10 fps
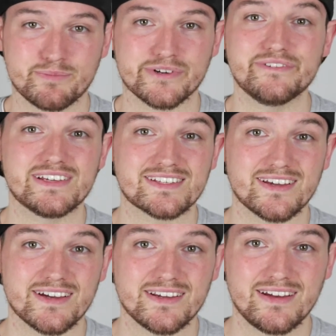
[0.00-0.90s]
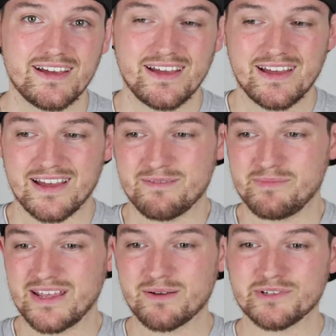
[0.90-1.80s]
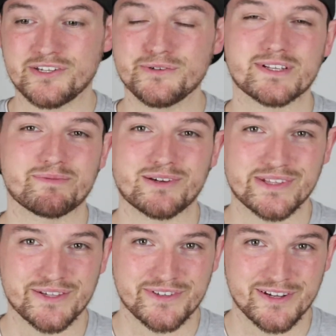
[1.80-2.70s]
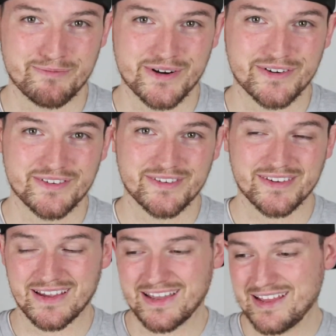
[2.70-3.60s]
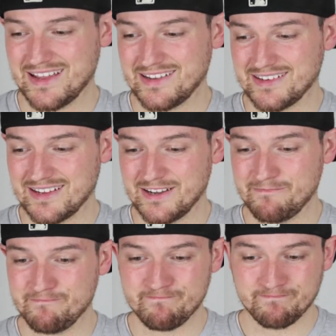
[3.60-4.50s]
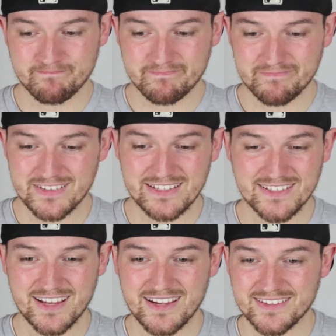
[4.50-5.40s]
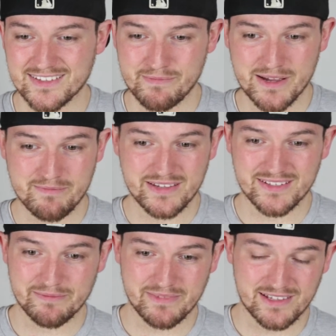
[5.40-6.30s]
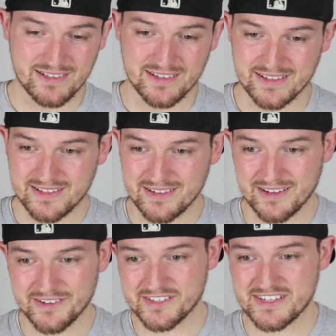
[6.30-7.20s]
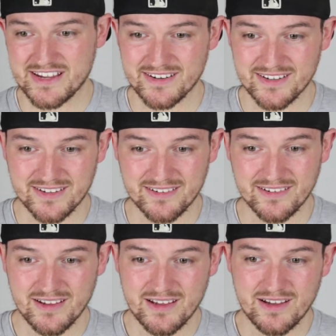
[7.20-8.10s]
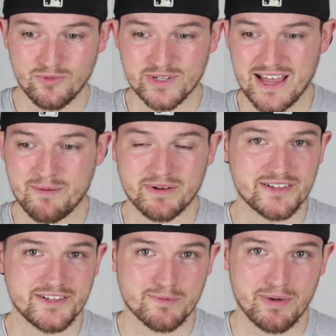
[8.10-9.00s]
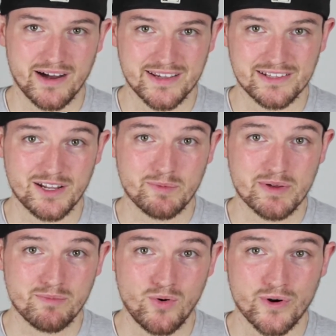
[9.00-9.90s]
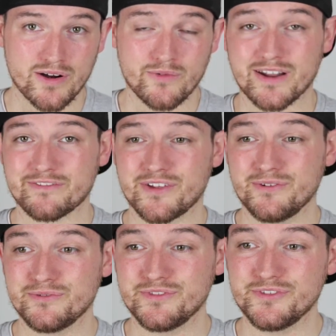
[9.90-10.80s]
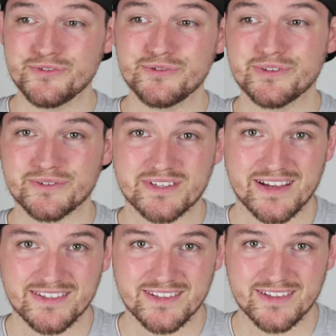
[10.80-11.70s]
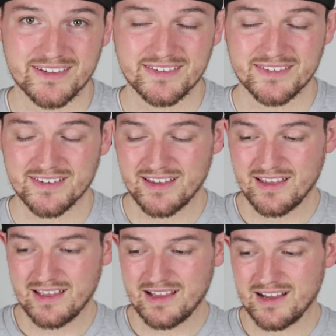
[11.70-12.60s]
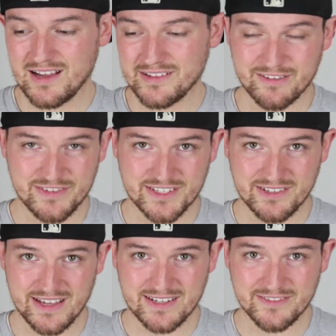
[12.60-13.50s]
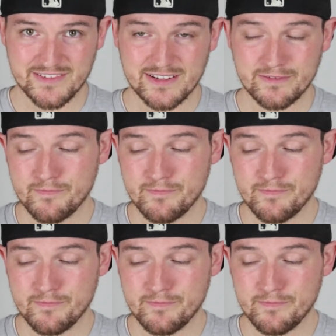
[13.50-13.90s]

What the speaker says: previous night, and being able to do something with those numbers. And in science, it might be something like understanding what's happening to your body a little bit more whenever you do those kinds of things, like physical activity.